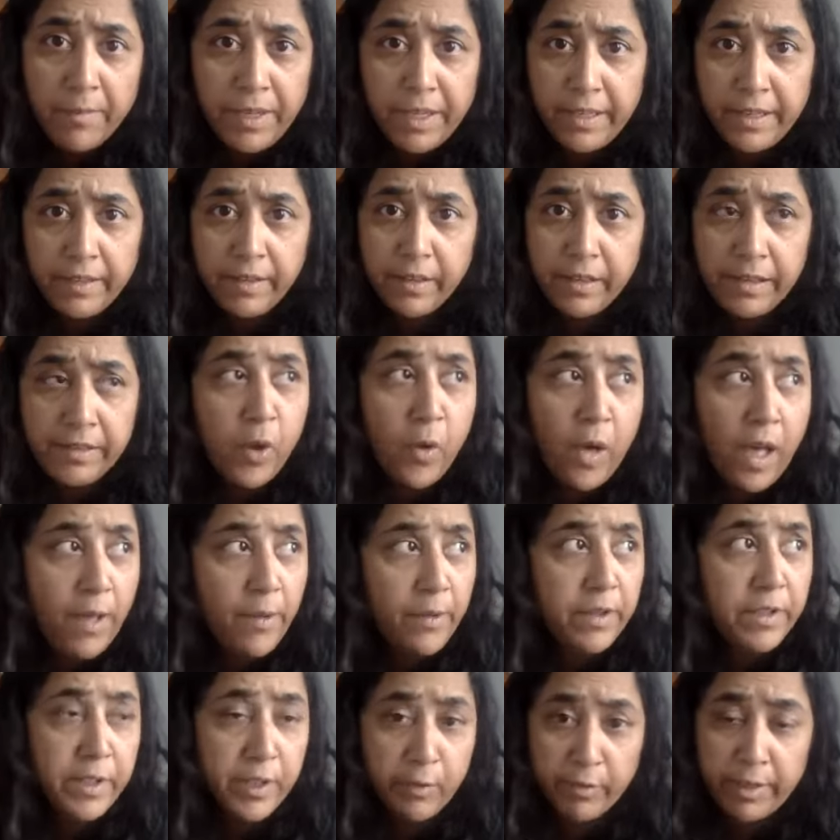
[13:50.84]
no, I would
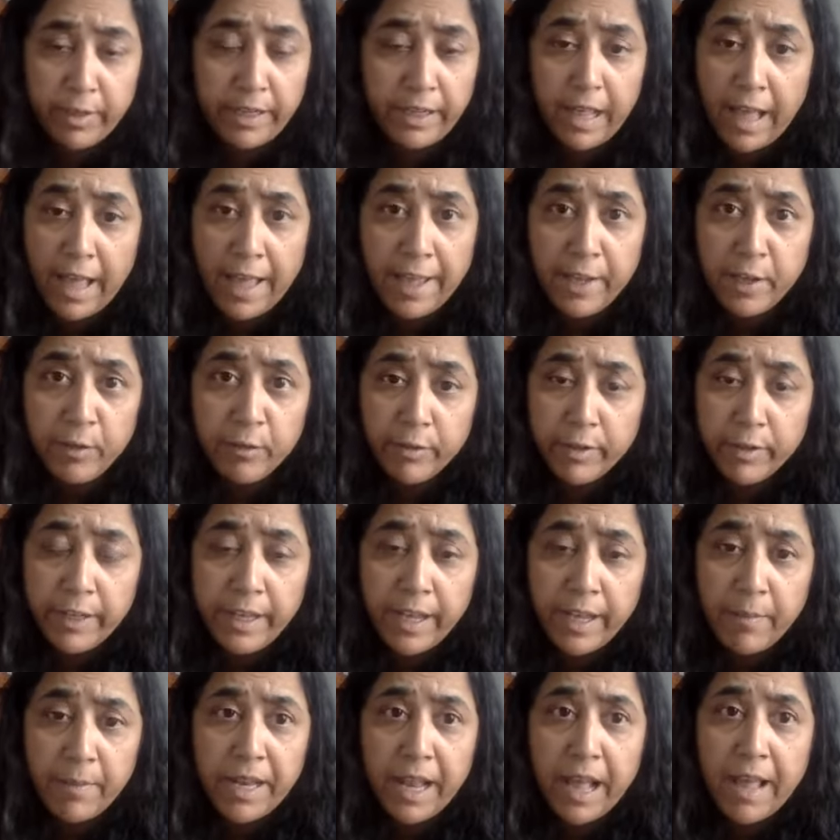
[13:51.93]
agree. I agree. I mean,
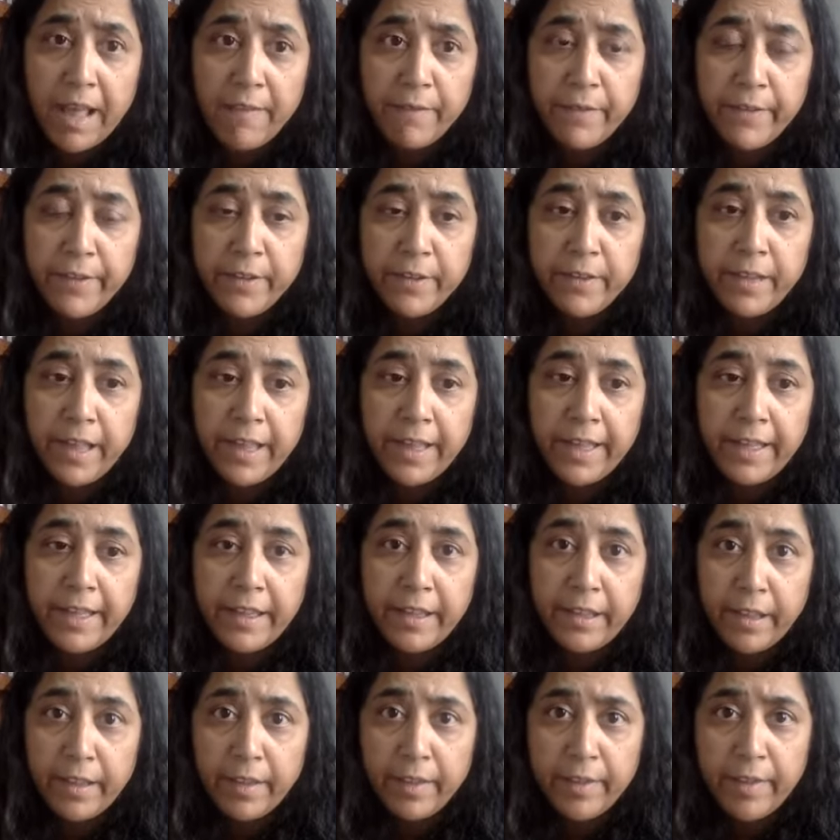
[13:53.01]
I feel like
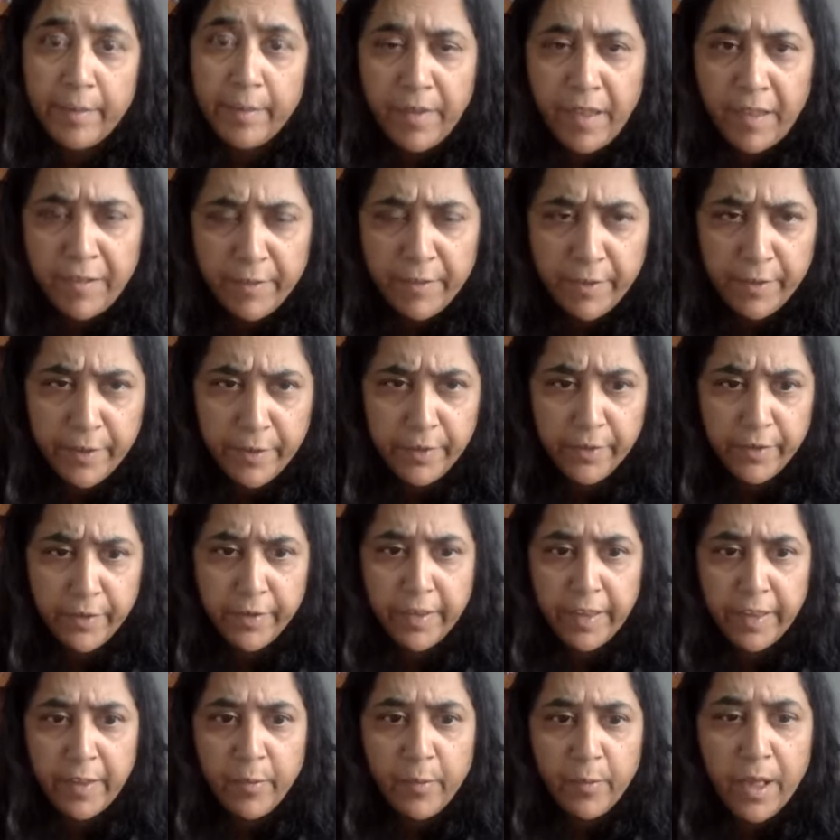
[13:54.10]
sometimes the students are
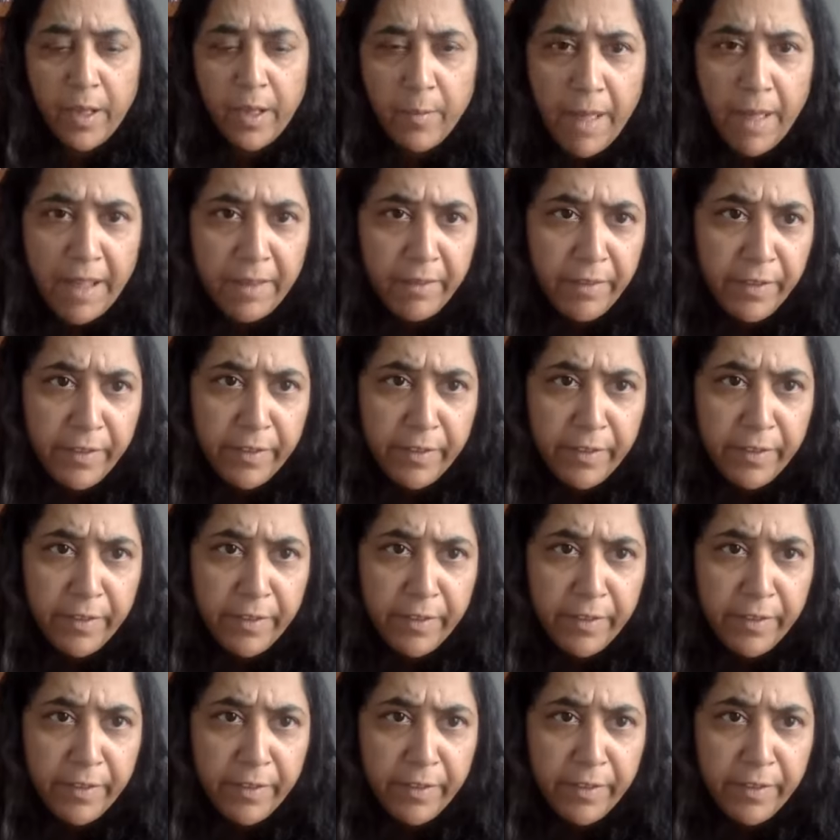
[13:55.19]
saying, "Well, my